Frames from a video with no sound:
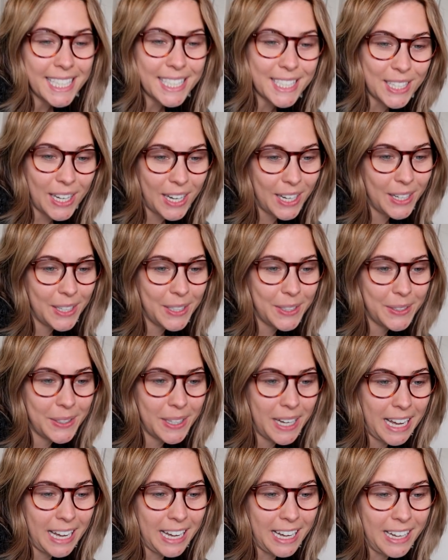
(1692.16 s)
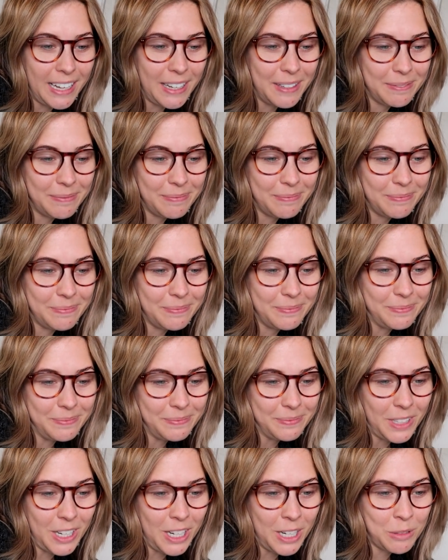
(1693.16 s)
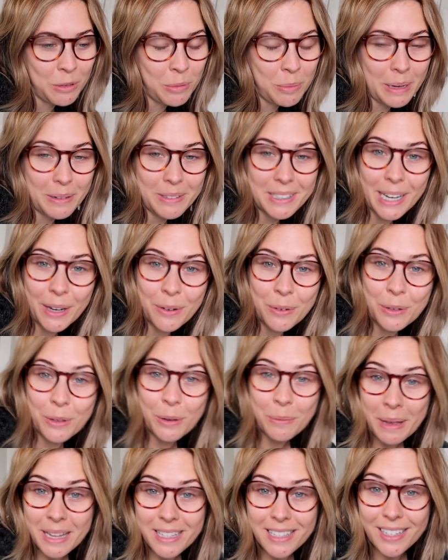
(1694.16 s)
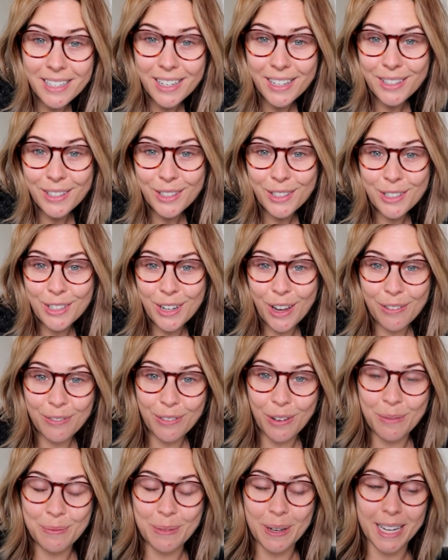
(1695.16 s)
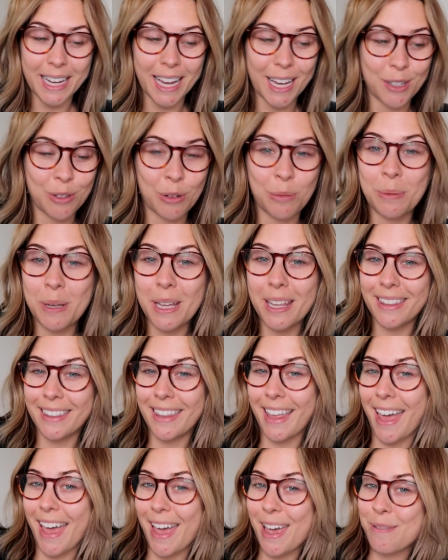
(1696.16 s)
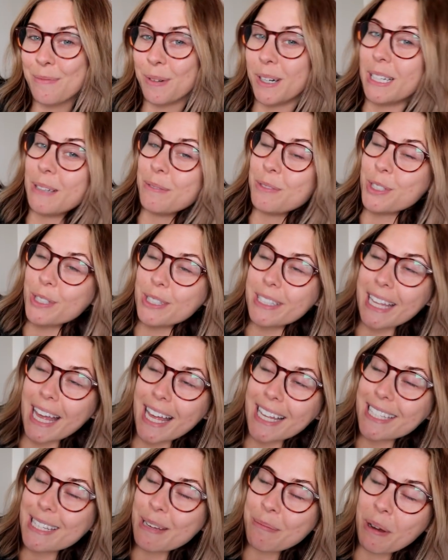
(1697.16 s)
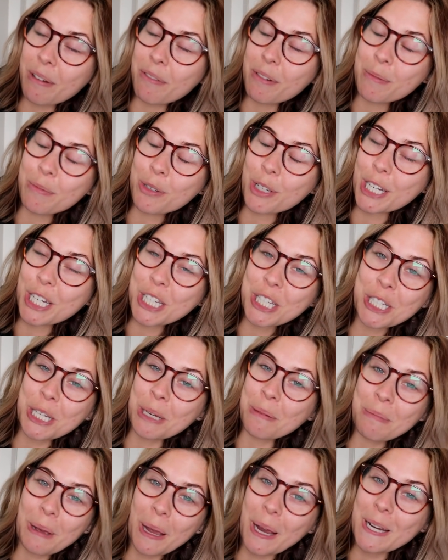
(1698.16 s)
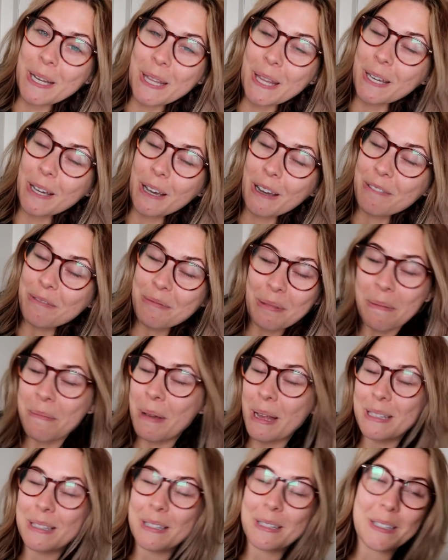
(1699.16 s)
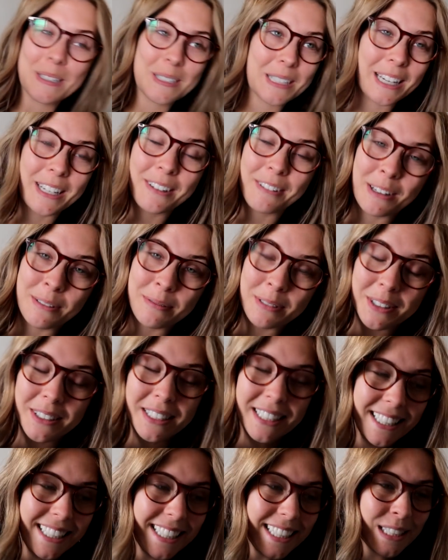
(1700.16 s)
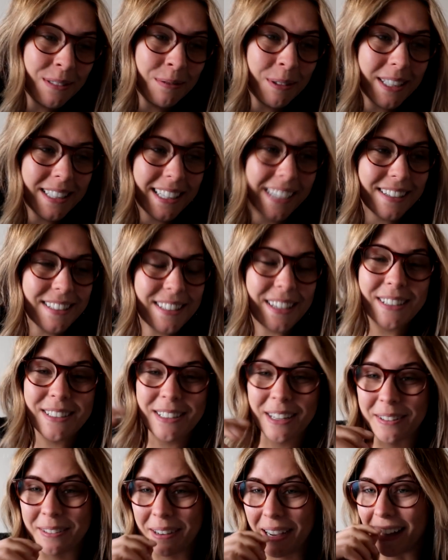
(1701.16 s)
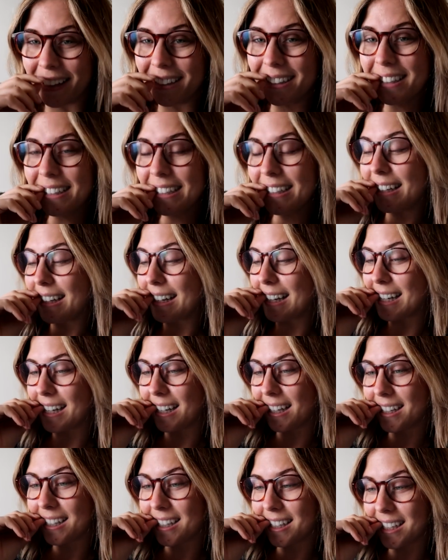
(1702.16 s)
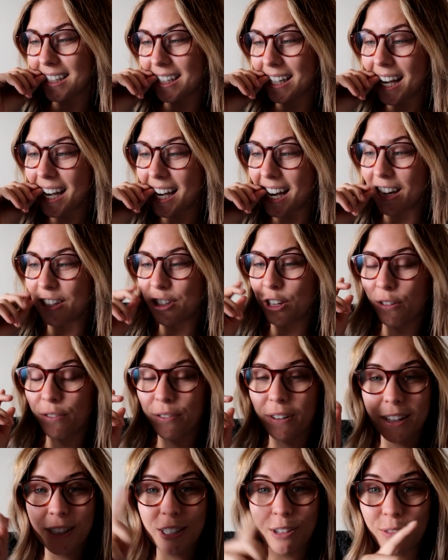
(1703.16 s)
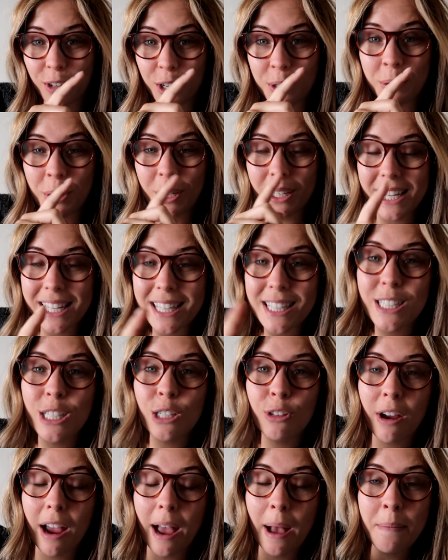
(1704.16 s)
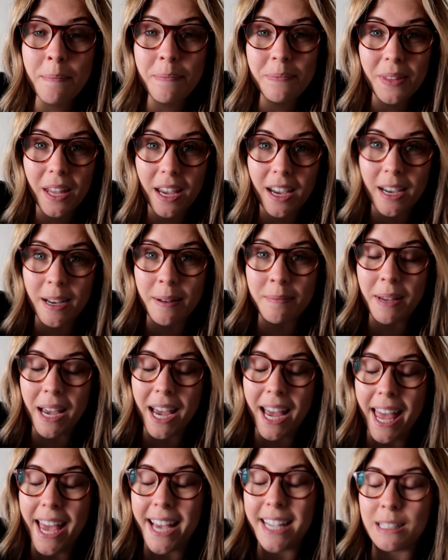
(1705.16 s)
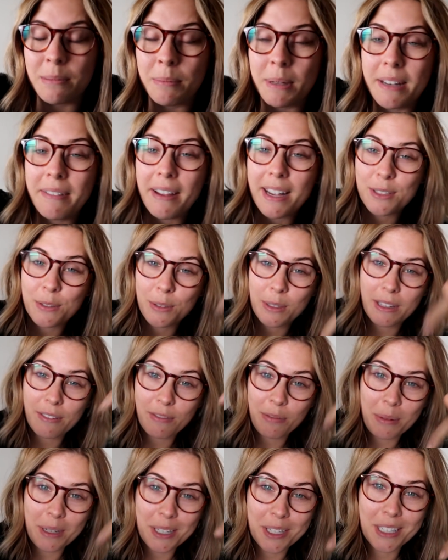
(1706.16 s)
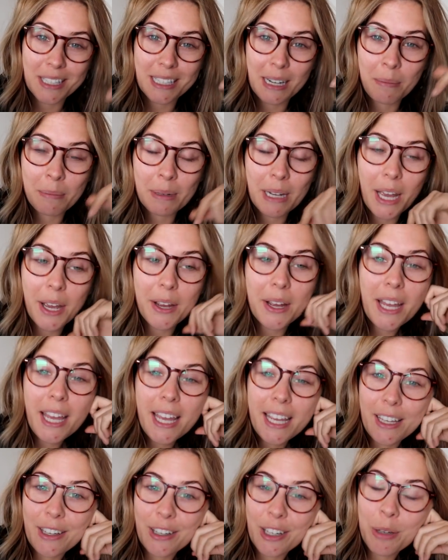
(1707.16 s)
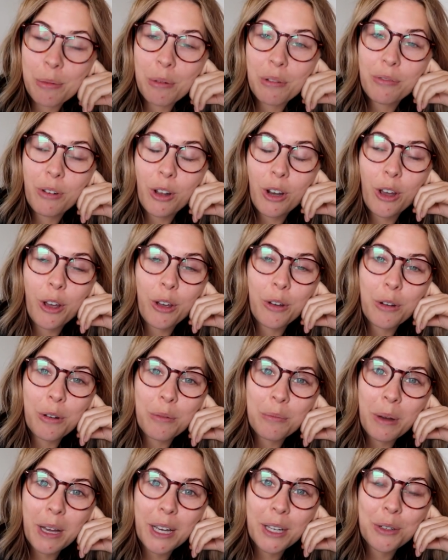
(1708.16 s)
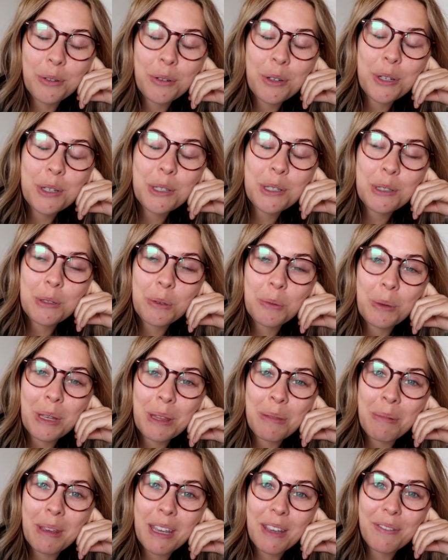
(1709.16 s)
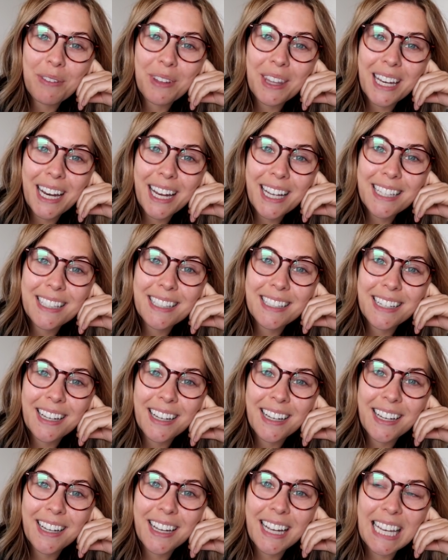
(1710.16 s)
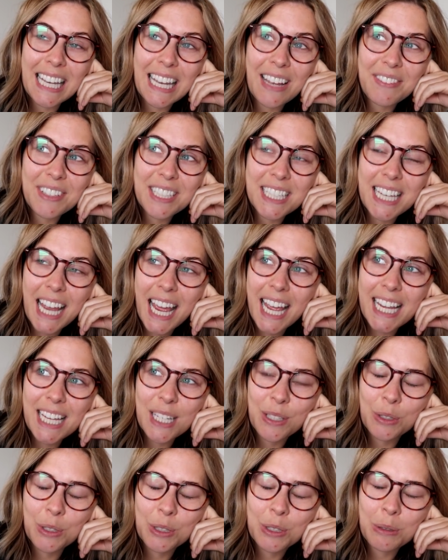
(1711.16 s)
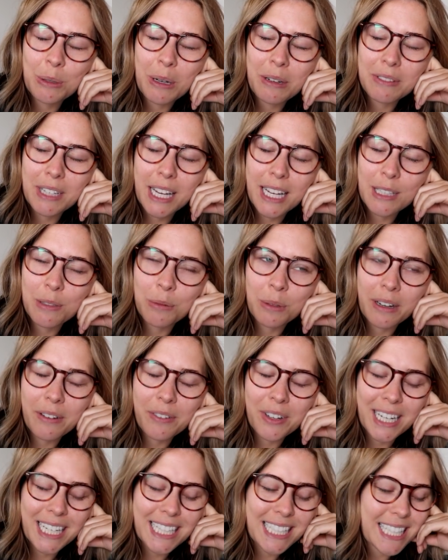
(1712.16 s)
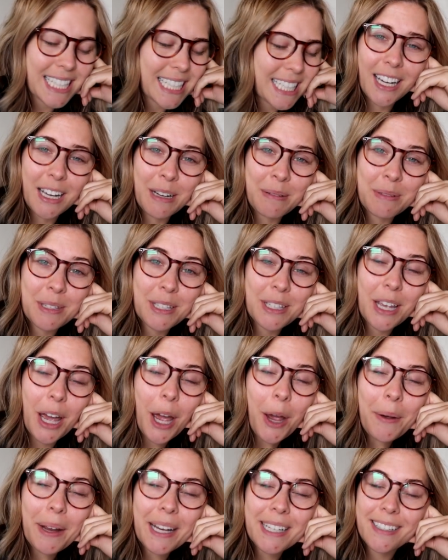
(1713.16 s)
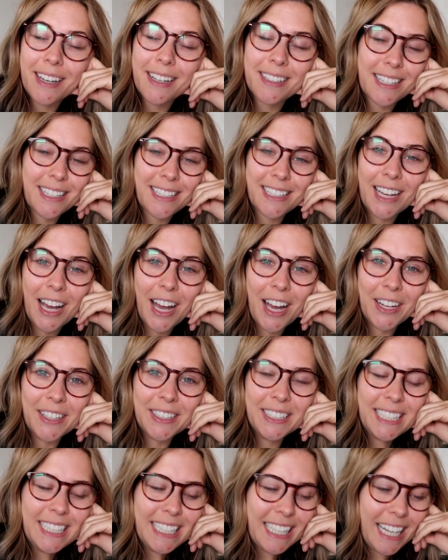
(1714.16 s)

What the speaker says: so I will be able to get all your messages and stuff on my actual birthday while I'm just sat in my room drinking champagne and then going for my massage. Incredible. It's worked out so, so well. And yeah, don't forget to follow me on Instagram at xameliax. All the information's down below. You can come and follow my cruise with me for the next 11 days or 12 days or whatever it is. I'm so excited to go,